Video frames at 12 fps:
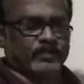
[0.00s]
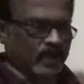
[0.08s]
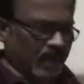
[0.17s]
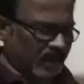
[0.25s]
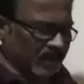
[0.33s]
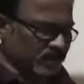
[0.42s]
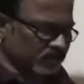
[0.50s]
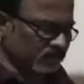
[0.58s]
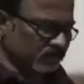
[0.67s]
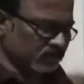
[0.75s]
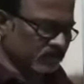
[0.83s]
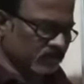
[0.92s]
And
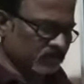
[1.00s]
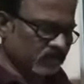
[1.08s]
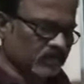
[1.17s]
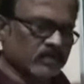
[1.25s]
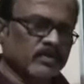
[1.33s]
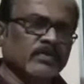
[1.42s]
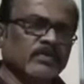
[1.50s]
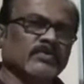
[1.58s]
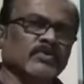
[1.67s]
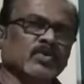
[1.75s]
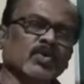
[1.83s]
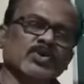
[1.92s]

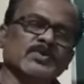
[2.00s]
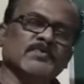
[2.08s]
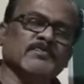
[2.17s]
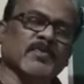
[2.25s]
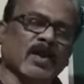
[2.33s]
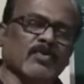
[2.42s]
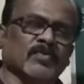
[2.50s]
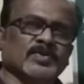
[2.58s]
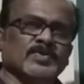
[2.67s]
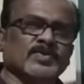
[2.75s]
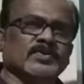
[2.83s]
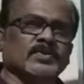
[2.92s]
those
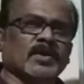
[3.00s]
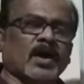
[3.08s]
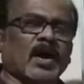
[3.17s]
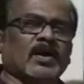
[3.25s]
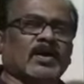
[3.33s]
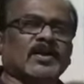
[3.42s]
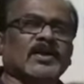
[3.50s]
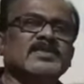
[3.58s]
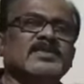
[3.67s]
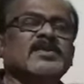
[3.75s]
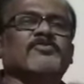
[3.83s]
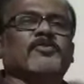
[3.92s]
flowers are
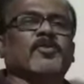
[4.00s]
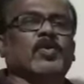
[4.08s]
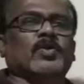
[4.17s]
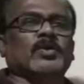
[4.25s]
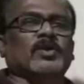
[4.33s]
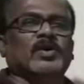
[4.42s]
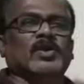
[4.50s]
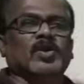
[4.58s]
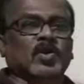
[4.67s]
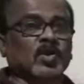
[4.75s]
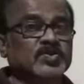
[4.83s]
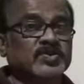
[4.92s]
easy for
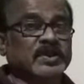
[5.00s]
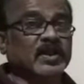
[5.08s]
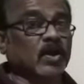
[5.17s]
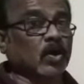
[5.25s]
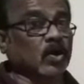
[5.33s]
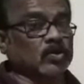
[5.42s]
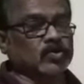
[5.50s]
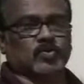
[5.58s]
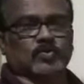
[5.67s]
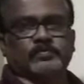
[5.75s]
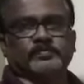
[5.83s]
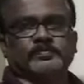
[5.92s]
crossing also.
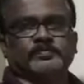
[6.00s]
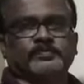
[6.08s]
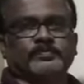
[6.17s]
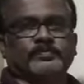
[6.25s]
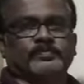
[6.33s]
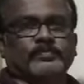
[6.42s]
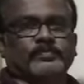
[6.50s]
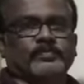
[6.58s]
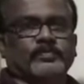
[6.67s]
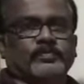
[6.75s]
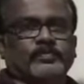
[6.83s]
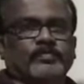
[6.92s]

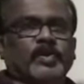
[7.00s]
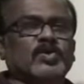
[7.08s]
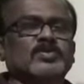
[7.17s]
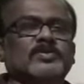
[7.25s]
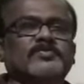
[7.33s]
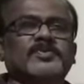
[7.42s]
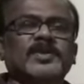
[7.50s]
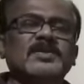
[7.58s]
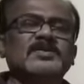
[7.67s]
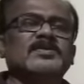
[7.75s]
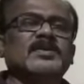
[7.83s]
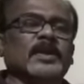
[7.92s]
Because of
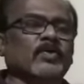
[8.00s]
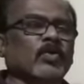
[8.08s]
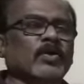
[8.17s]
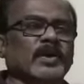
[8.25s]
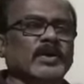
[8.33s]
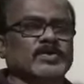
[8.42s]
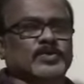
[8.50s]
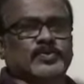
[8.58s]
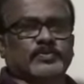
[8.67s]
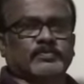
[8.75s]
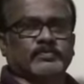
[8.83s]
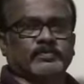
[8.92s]
these
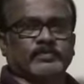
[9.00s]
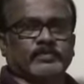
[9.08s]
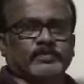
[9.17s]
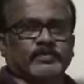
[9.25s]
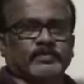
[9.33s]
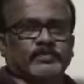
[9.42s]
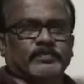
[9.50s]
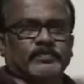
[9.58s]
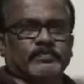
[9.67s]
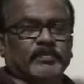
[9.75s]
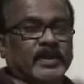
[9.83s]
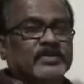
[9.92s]
advantages,
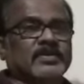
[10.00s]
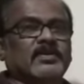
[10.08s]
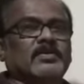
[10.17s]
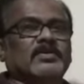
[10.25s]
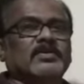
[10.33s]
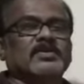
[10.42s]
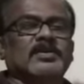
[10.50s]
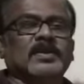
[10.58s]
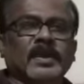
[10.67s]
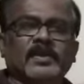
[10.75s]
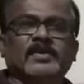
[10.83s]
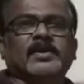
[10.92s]
Mendel
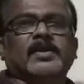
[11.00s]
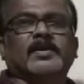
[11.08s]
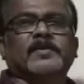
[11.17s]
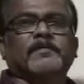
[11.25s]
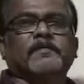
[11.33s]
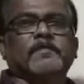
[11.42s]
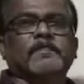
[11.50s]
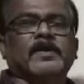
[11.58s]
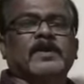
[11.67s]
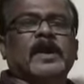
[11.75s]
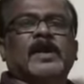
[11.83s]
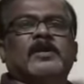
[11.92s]
selected
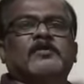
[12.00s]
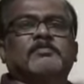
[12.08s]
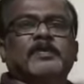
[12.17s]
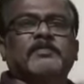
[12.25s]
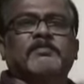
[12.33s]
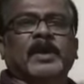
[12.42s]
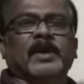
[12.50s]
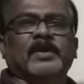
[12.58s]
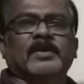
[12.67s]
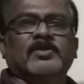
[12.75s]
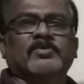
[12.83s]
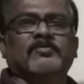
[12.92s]
garden pea plant
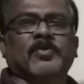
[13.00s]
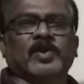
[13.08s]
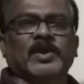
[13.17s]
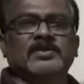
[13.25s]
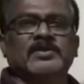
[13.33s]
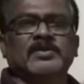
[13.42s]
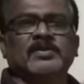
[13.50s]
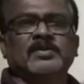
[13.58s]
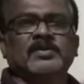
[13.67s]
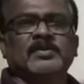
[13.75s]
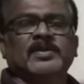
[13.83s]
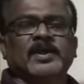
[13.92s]
for his
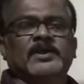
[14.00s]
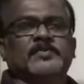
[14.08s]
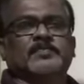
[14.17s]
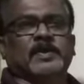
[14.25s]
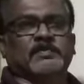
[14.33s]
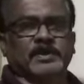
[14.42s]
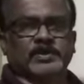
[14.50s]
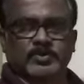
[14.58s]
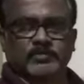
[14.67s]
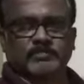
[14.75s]
experiment,